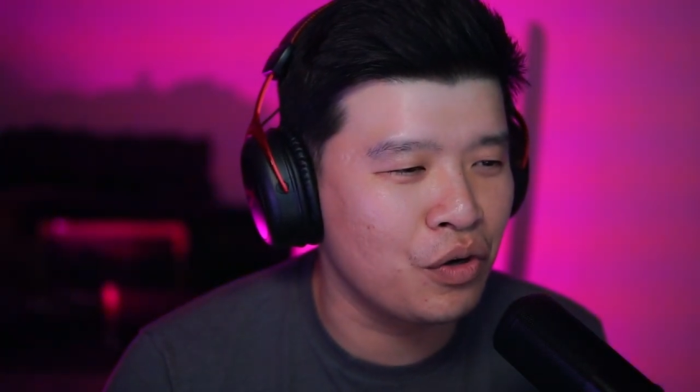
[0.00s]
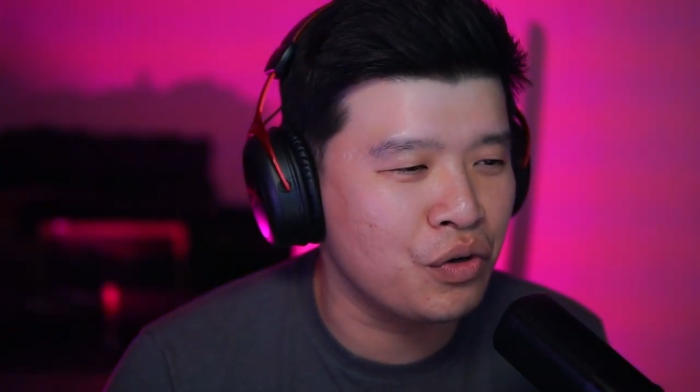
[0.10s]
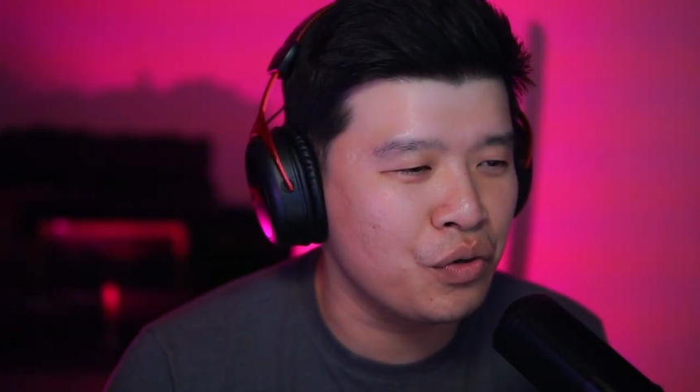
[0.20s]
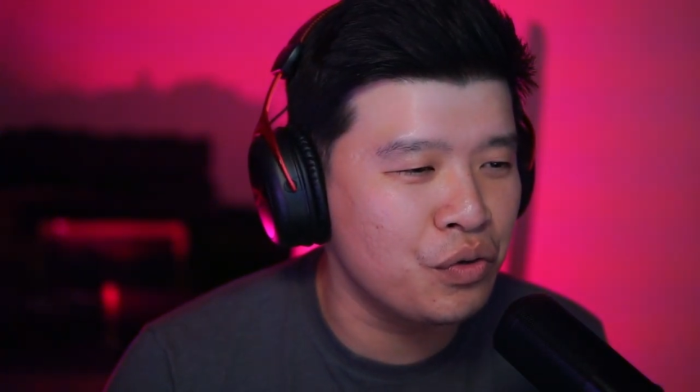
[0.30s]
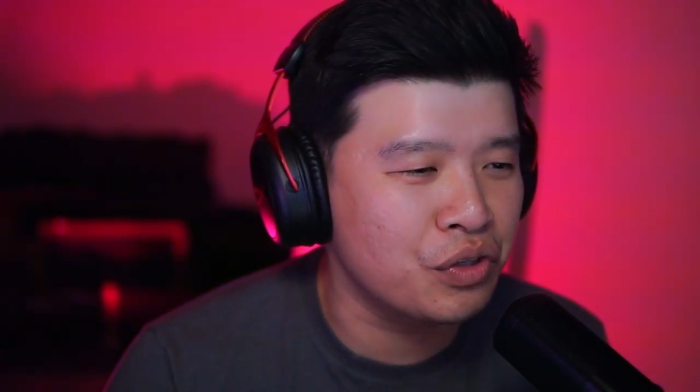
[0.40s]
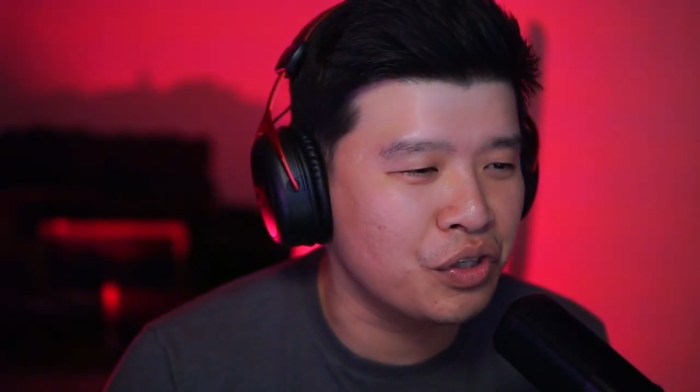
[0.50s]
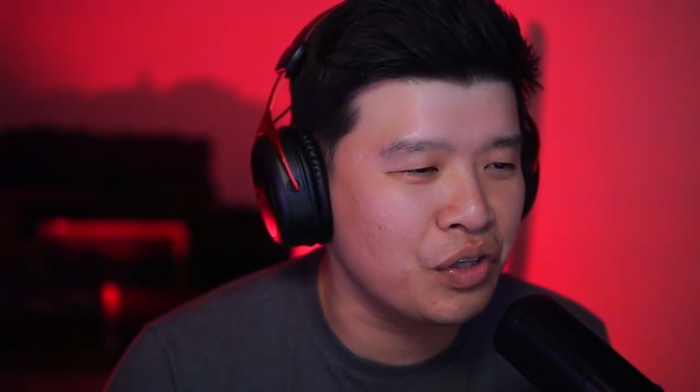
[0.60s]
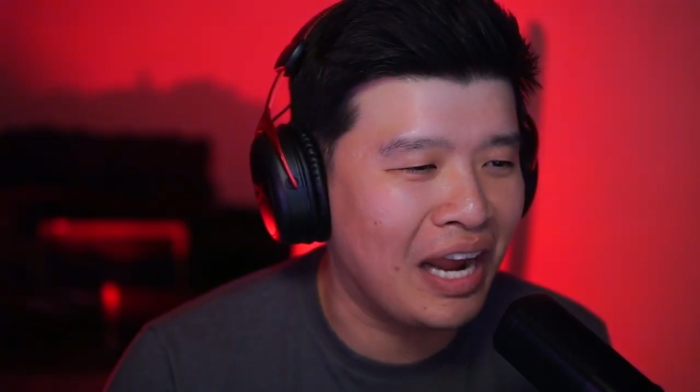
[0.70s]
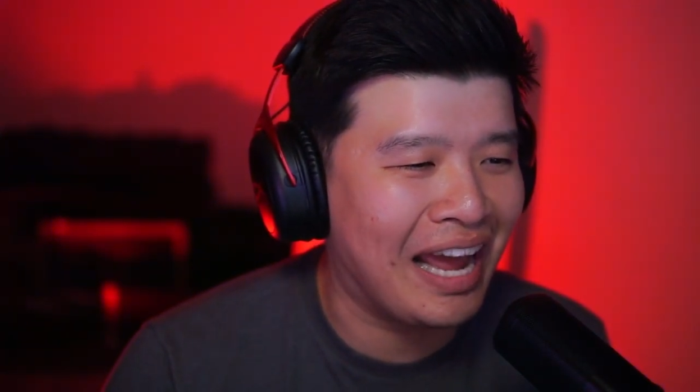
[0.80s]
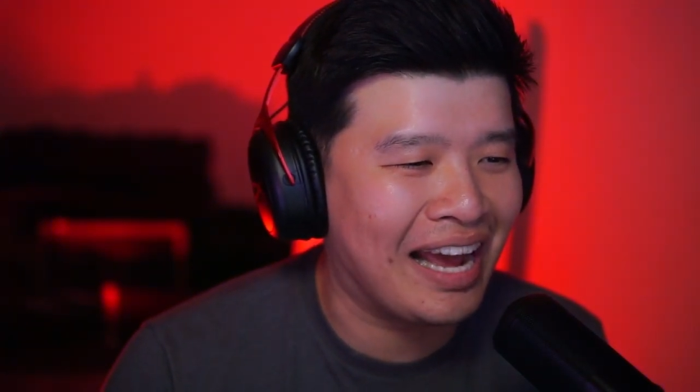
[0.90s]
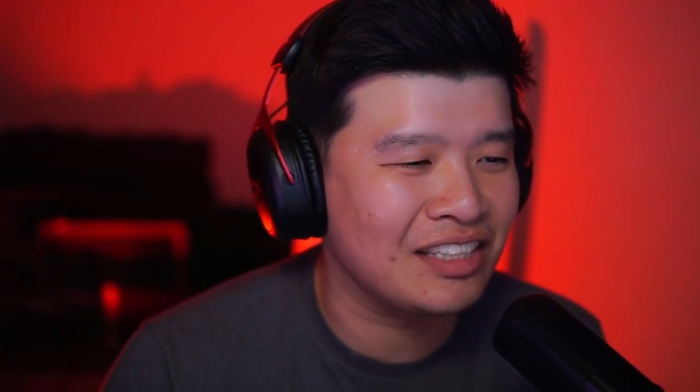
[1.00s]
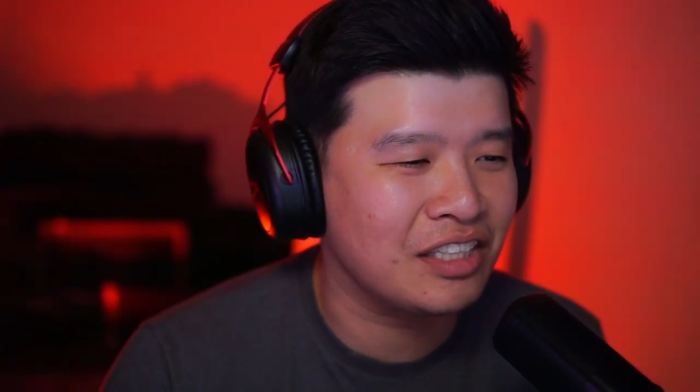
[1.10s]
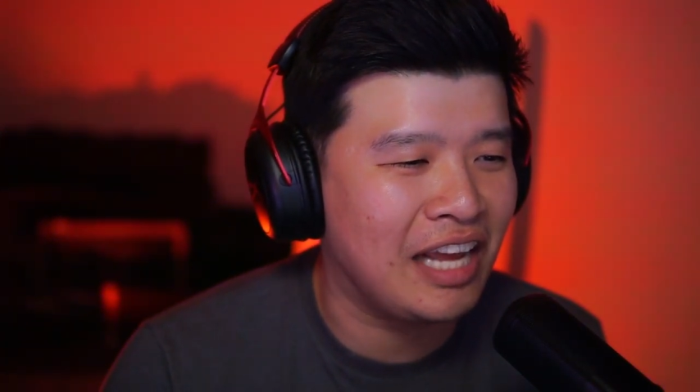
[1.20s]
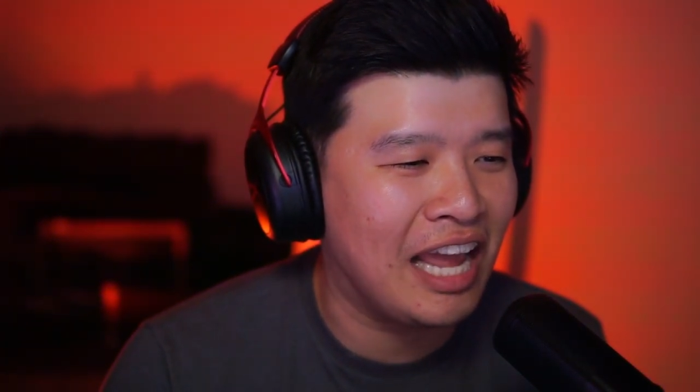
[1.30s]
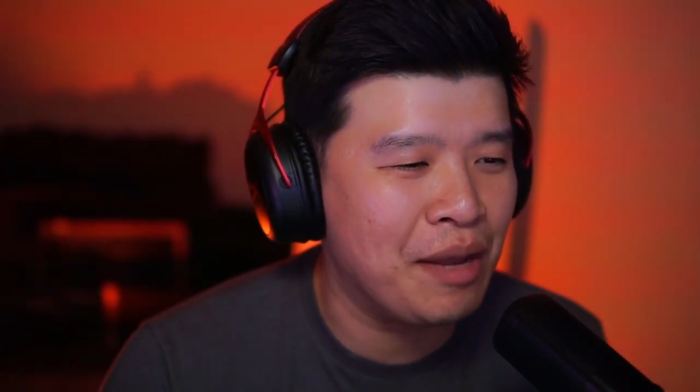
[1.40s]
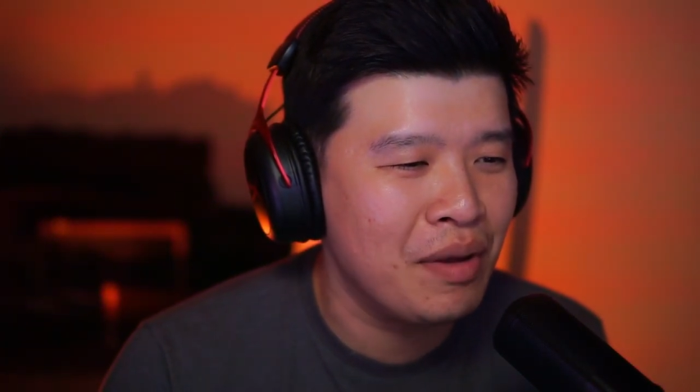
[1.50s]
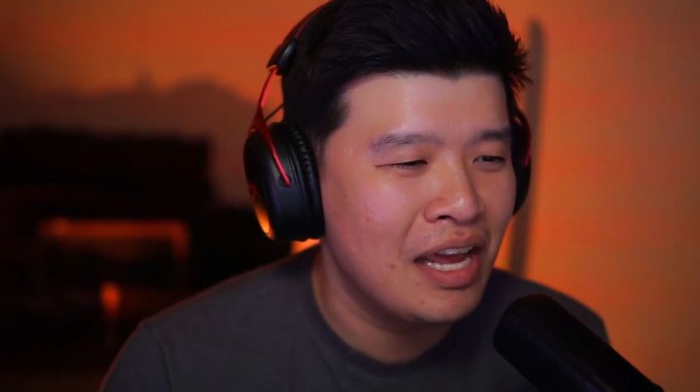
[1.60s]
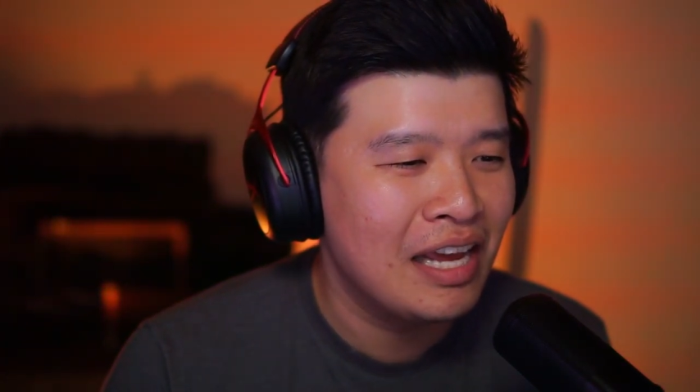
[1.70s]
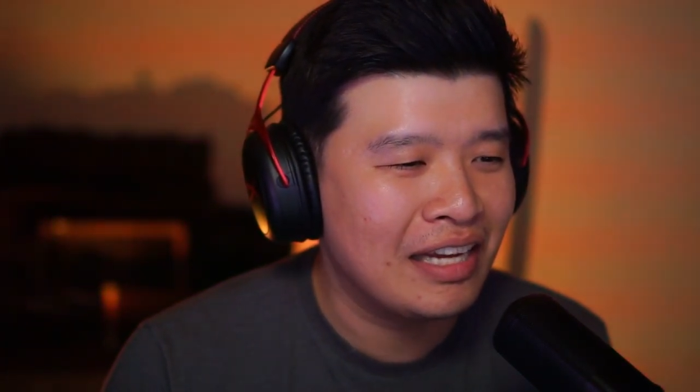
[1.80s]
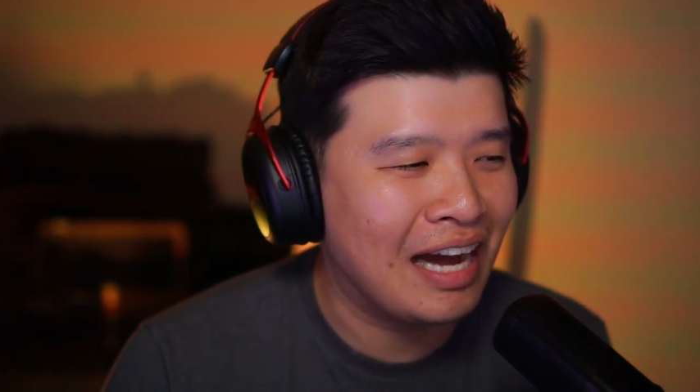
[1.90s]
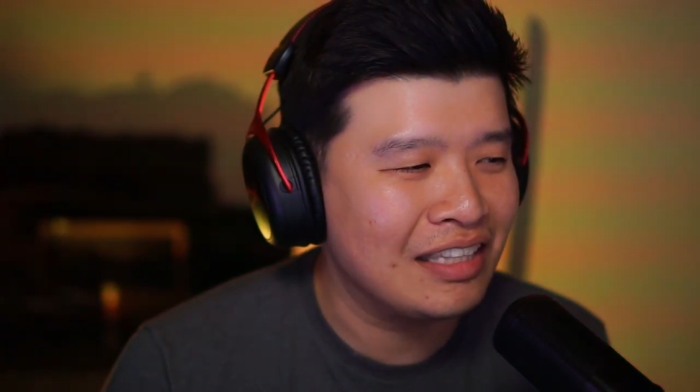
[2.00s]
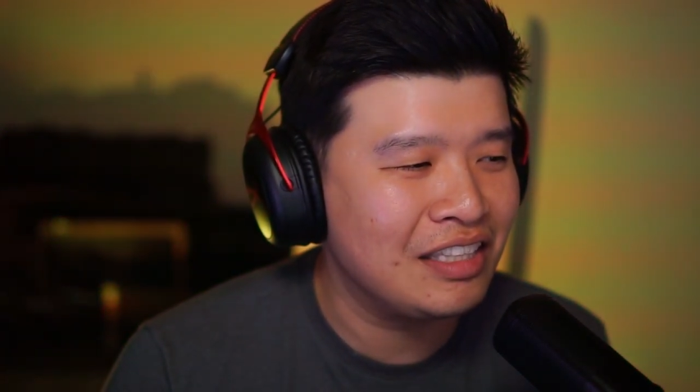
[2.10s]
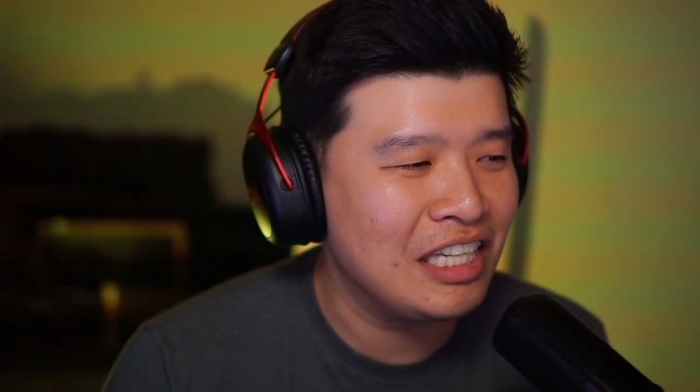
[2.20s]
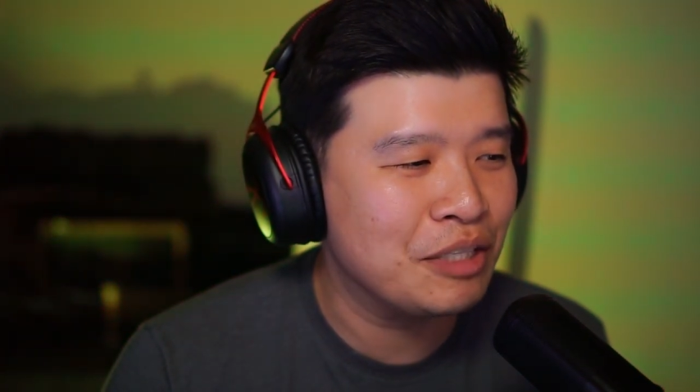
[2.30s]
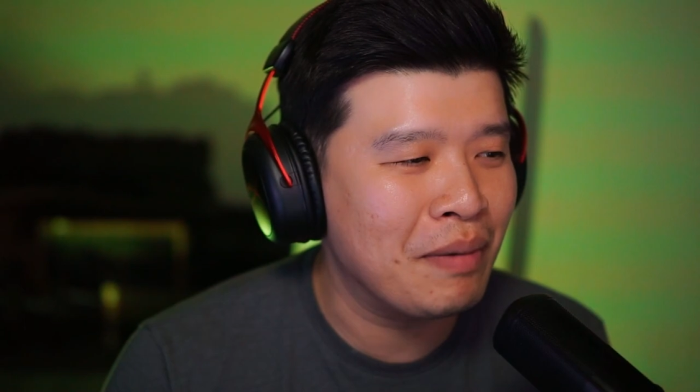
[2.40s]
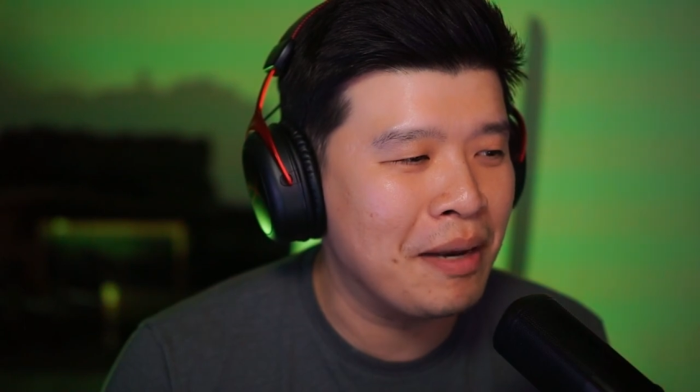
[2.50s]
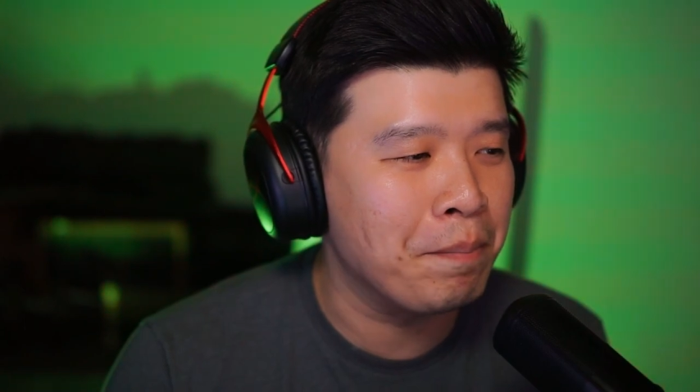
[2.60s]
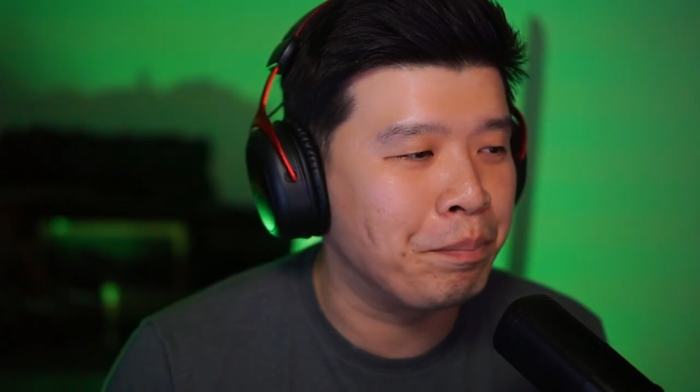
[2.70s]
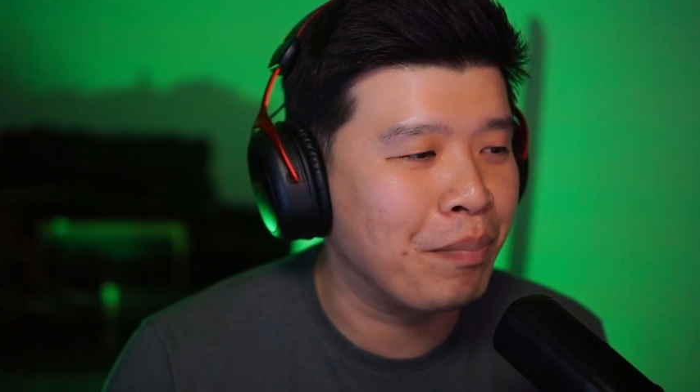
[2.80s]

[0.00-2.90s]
Gooner ass game got these men